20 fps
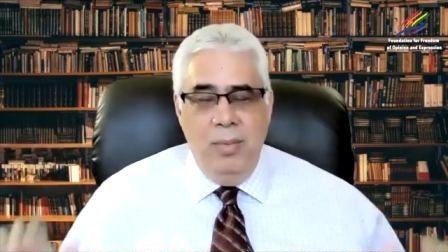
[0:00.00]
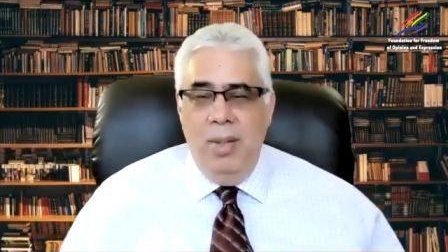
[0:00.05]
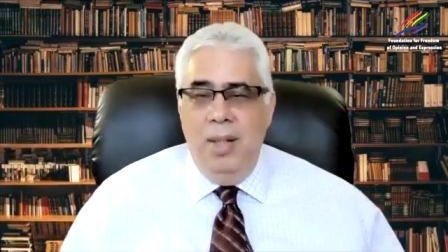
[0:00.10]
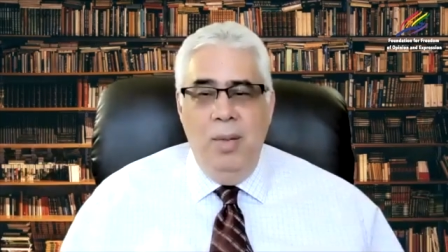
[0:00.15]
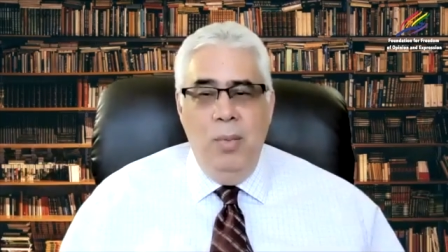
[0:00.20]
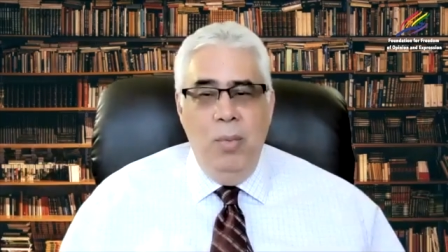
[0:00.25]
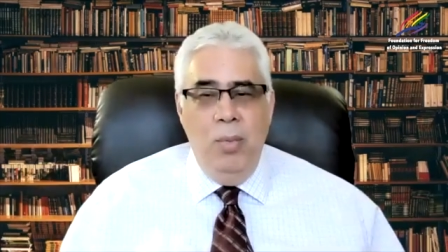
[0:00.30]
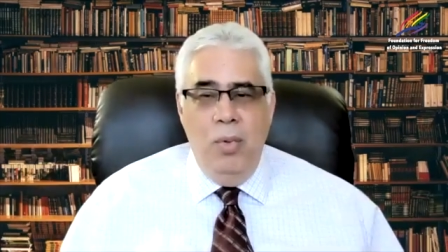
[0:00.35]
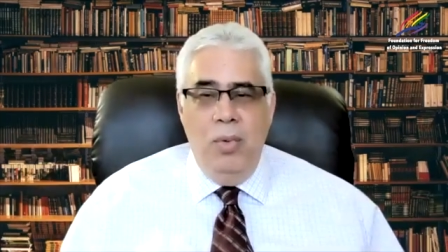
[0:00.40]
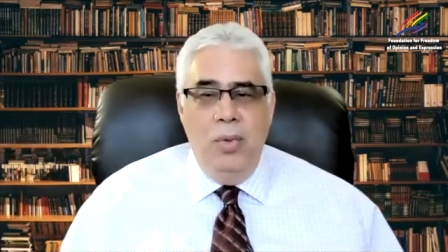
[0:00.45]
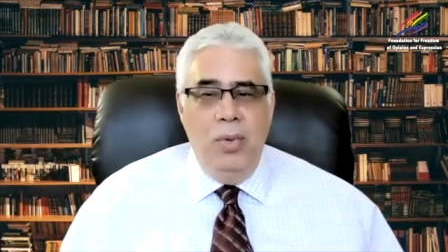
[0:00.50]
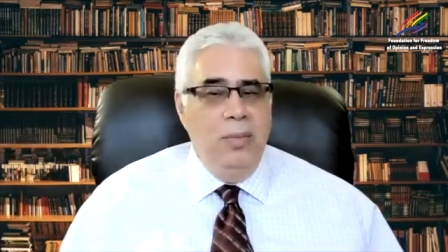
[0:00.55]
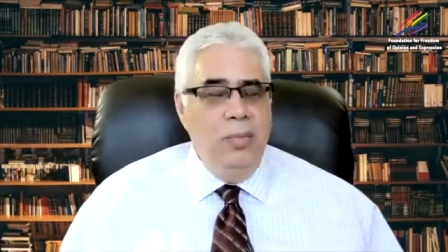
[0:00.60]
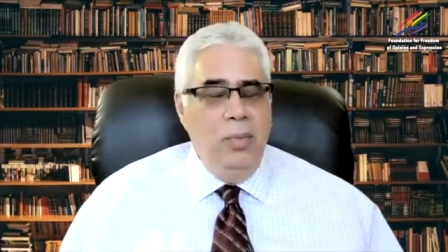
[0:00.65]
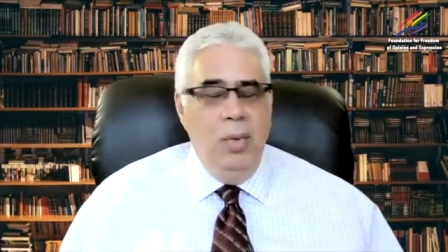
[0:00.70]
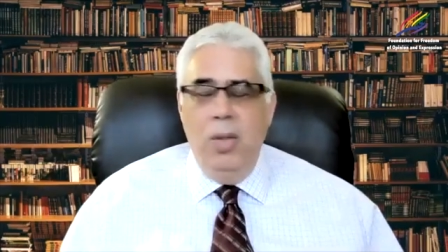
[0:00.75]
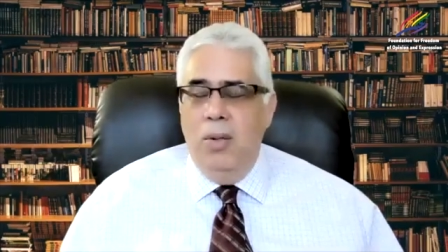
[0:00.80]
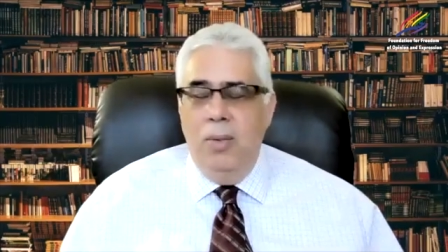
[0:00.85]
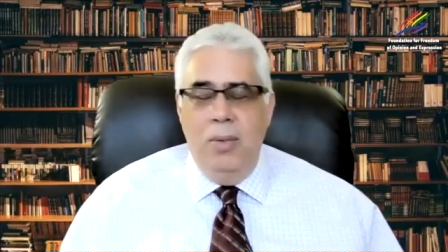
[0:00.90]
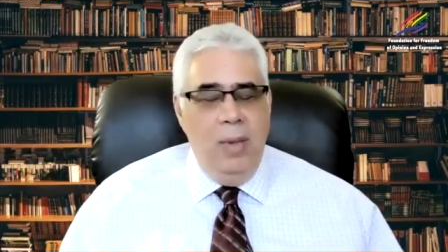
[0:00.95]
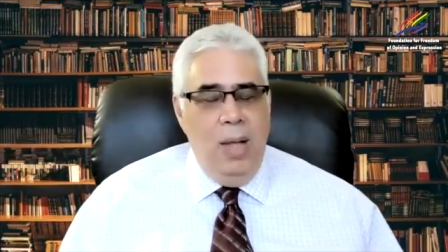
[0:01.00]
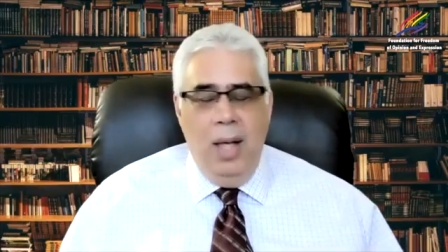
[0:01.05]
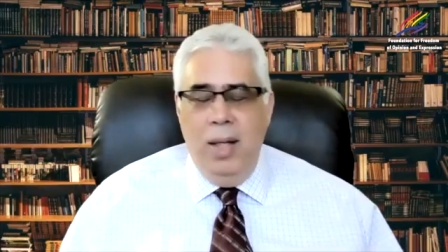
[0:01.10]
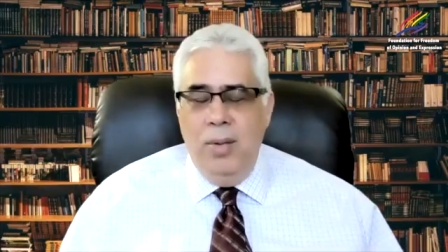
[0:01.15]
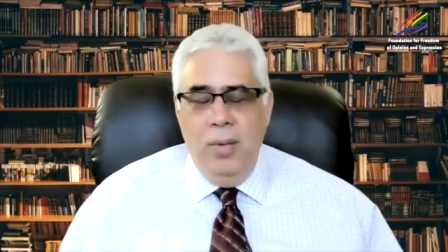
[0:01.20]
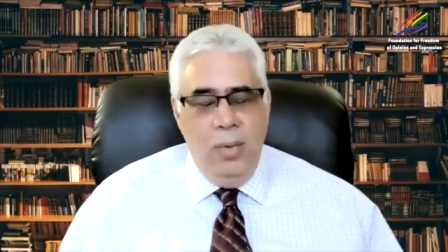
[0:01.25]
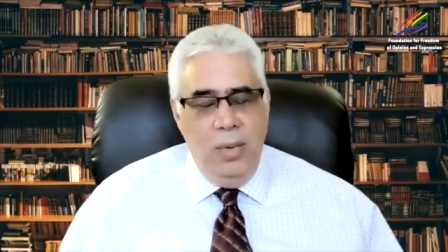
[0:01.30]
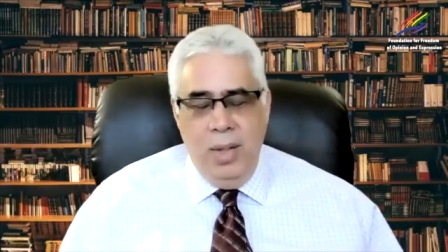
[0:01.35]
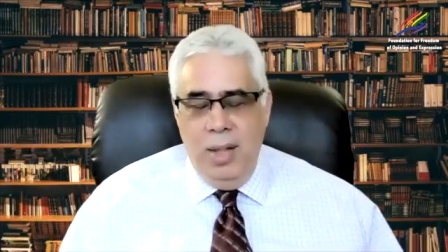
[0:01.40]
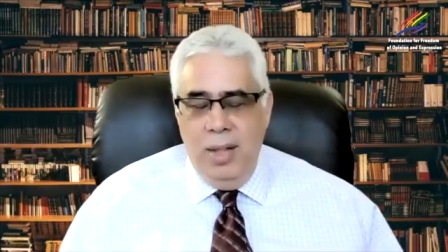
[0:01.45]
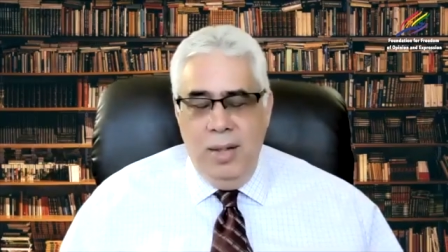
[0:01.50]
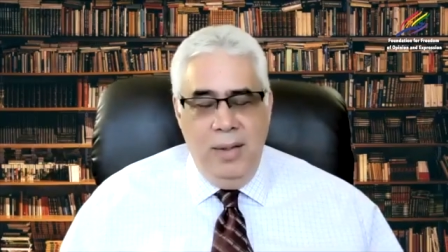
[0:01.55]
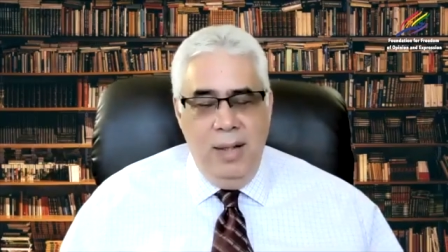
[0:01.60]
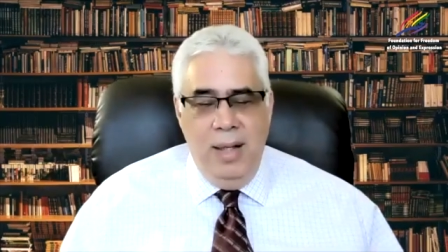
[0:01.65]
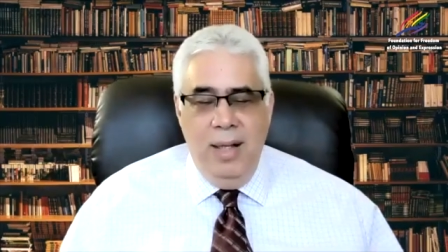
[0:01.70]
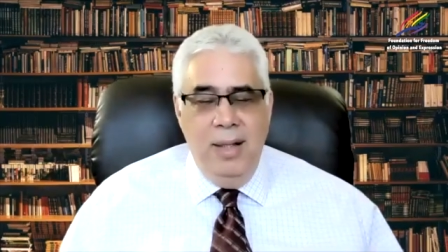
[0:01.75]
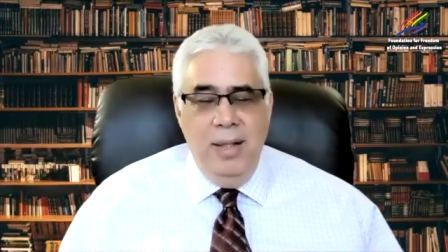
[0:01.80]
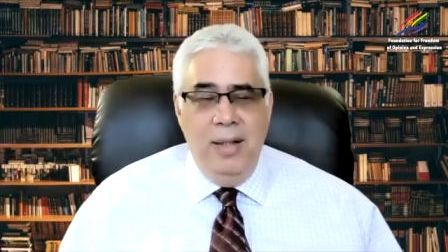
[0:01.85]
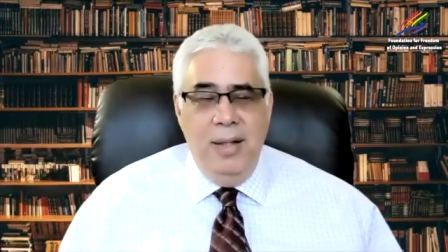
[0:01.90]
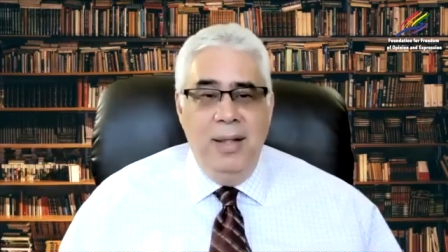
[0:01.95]
anymore. No, I don't eat
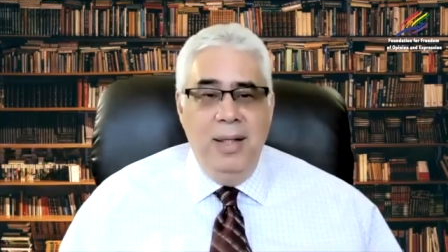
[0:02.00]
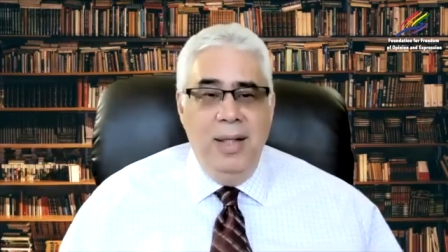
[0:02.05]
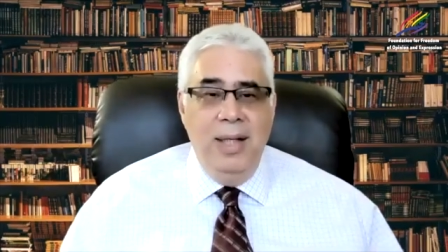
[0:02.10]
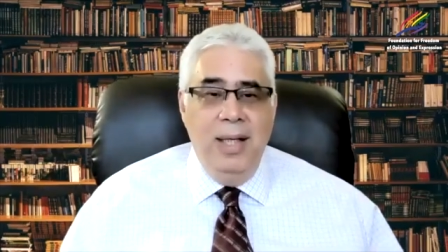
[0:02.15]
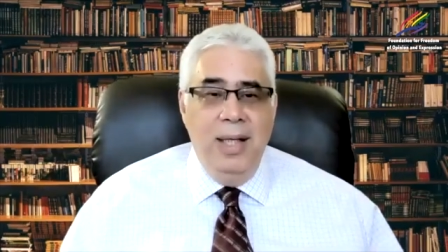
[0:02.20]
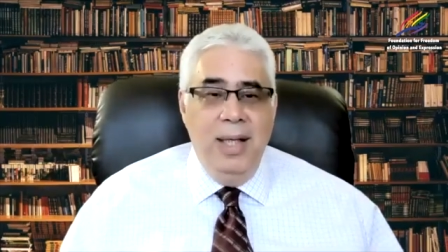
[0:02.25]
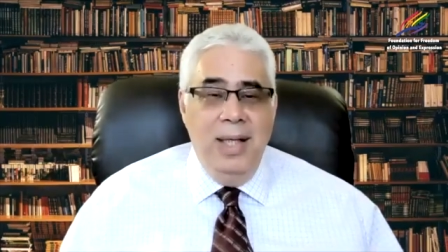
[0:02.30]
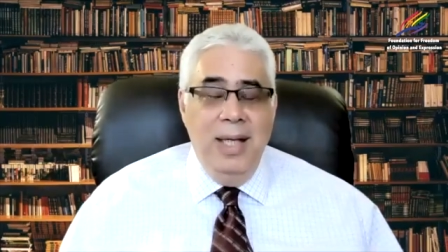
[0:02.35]
anything.